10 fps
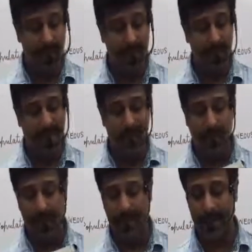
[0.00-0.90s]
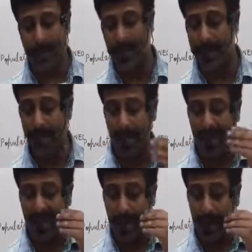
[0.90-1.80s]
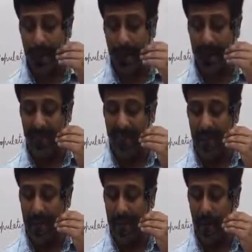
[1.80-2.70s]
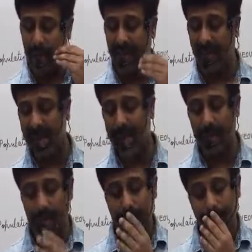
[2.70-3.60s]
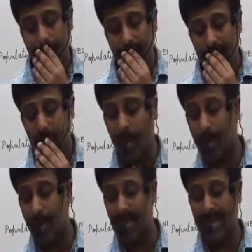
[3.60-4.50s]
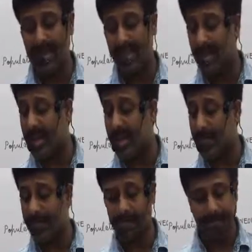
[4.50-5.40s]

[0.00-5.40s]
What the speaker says: Disadvantages. Difficult to divide into homogeneous data.